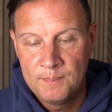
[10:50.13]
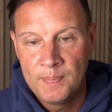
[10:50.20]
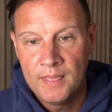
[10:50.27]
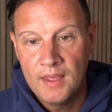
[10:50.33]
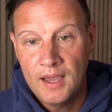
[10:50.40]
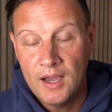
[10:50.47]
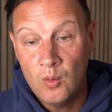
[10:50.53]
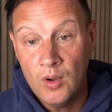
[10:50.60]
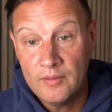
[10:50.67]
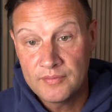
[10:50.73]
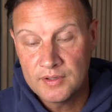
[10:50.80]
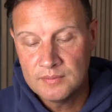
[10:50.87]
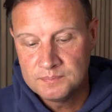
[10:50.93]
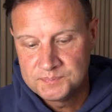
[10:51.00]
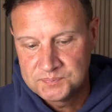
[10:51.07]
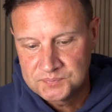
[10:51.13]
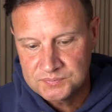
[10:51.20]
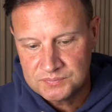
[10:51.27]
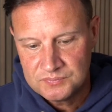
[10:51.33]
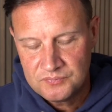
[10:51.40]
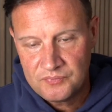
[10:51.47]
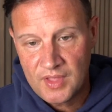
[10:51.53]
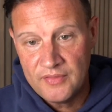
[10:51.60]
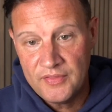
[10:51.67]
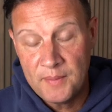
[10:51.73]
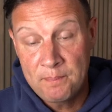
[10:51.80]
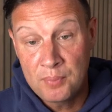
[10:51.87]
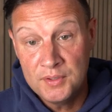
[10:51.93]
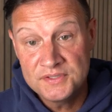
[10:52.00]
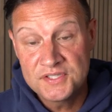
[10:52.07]
However, they
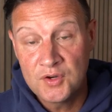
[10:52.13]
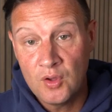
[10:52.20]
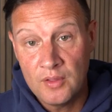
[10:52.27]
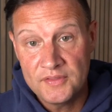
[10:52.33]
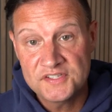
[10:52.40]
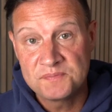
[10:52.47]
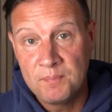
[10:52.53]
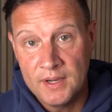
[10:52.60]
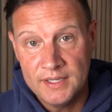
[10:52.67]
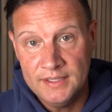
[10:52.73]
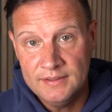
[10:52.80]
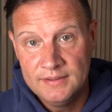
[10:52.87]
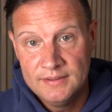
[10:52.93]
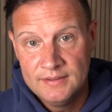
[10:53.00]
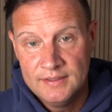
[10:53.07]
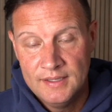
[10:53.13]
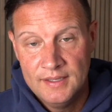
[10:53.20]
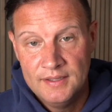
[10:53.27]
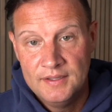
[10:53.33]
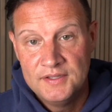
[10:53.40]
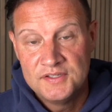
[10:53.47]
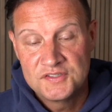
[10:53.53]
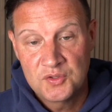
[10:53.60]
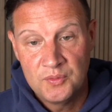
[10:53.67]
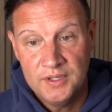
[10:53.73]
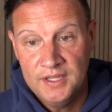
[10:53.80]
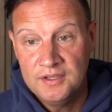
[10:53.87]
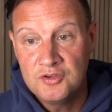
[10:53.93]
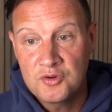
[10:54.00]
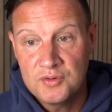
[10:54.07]
printed all this money. So it
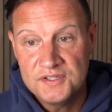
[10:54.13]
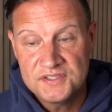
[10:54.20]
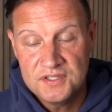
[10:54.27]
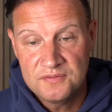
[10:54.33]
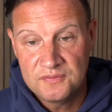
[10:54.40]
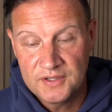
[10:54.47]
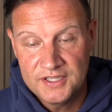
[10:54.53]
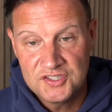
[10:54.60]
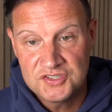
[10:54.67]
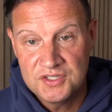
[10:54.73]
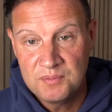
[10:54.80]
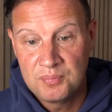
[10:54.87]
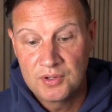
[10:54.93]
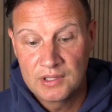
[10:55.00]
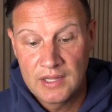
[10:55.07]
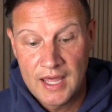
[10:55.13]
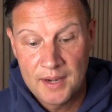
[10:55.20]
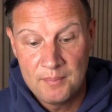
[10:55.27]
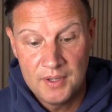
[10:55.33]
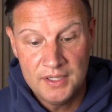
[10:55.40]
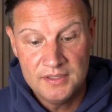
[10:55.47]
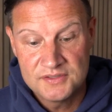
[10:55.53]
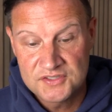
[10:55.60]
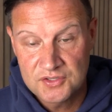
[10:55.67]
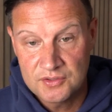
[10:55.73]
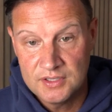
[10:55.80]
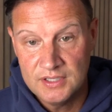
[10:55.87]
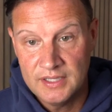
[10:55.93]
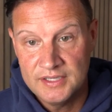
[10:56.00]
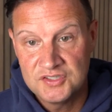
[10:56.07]
increased inflation. It put a lot of money in
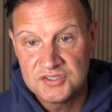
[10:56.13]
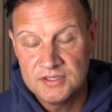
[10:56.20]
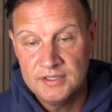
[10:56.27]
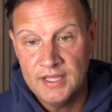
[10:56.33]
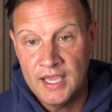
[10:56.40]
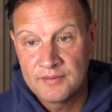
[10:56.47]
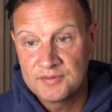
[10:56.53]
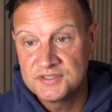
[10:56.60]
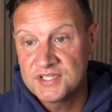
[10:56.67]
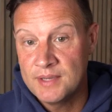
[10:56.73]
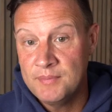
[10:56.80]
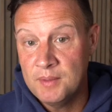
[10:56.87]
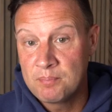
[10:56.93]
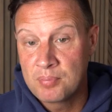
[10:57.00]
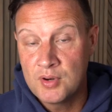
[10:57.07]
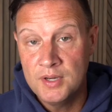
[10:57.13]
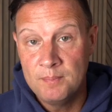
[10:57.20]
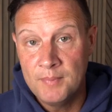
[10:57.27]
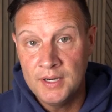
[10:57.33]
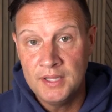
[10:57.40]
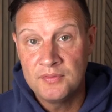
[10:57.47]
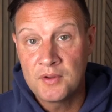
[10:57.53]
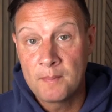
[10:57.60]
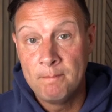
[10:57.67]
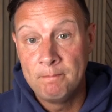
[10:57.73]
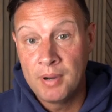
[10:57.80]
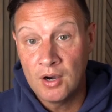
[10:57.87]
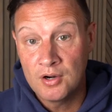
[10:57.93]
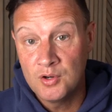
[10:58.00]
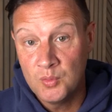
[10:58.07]
circulation. Every time they print money, they're
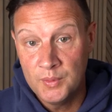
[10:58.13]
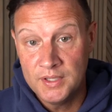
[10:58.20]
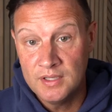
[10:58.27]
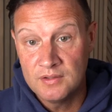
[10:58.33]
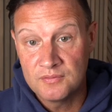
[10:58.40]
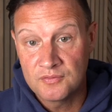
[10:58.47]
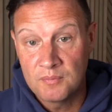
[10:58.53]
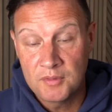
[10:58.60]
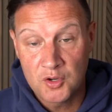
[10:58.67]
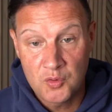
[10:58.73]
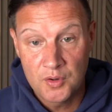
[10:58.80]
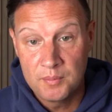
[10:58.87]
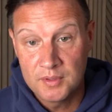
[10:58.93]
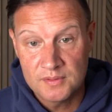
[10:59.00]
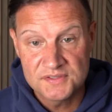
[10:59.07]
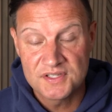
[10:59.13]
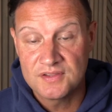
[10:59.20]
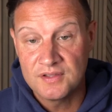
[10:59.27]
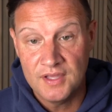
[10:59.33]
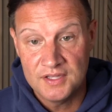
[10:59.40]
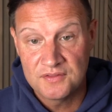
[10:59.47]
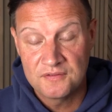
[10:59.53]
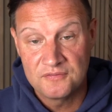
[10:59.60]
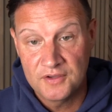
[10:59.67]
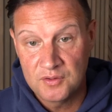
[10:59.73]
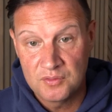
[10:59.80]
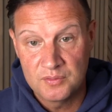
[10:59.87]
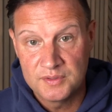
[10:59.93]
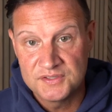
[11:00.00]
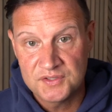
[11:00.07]
borrowing it from the criminals at the
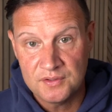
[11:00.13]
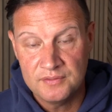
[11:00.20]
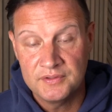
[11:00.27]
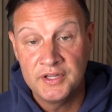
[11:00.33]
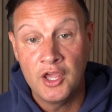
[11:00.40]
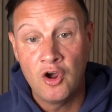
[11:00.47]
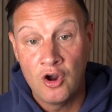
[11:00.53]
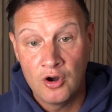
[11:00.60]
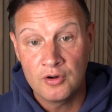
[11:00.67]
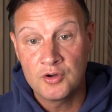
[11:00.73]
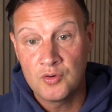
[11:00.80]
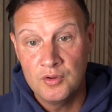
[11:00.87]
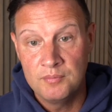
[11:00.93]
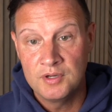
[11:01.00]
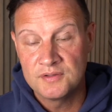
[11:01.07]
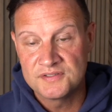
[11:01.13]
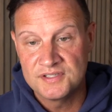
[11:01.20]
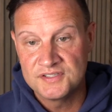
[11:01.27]
Federal Reserve, and they are criminals.